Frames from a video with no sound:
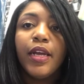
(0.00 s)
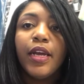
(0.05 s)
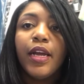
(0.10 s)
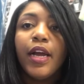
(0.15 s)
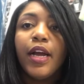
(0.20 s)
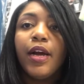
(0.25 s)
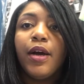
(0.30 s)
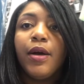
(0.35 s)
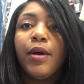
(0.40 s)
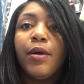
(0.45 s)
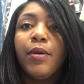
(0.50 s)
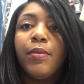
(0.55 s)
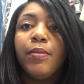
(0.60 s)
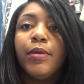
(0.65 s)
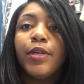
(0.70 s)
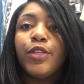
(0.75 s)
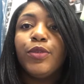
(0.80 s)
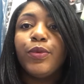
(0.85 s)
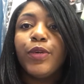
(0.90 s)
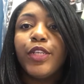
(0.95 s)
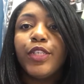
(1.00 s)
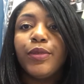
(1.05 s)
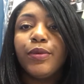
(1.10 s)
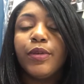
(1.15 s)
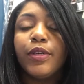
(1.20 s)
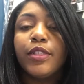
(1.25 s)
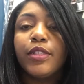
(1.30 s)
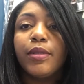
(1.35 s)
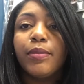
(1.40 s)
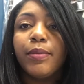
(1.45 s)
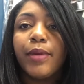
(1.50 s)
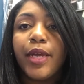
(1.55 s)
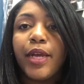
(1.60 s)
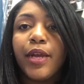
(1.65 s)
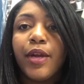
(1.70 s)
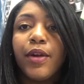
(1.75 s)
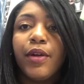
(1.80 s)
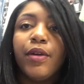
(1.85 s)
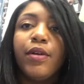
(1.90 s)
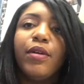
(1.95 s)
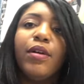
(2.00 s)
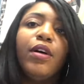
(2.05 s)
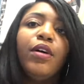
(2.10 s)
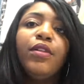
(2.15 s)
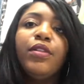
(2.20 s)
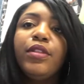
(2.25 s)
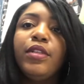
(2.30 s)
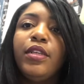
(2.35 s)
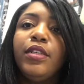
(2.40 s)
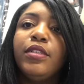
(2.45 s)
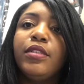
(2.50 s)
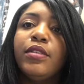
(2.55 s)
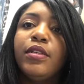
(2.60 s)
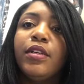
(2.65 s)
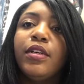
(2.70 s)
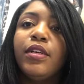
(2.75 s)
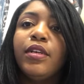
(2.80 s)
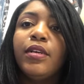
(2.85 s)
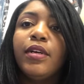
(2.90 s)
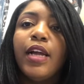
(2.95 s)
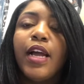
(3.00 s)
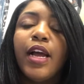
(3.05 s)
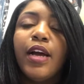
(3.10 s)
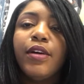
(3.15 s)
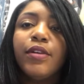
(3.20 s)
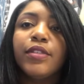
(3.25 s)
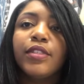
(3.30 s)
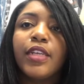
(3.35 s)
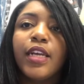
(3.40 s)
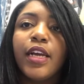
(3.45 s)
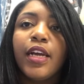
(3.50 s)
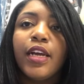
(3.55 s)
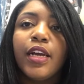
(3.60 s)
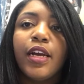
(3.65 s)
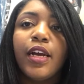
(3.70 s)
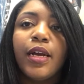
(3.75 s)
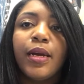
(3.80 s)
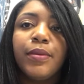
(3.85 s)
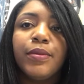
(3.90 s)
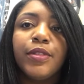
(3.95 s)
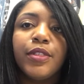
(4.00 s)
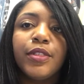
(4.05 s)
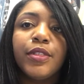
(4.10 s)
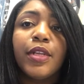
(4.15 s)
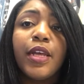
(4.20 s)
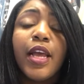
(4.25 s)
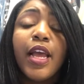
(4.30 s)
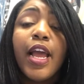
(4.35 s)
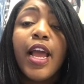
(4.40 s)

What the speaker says: how much weight you want it to bear, all these outside options.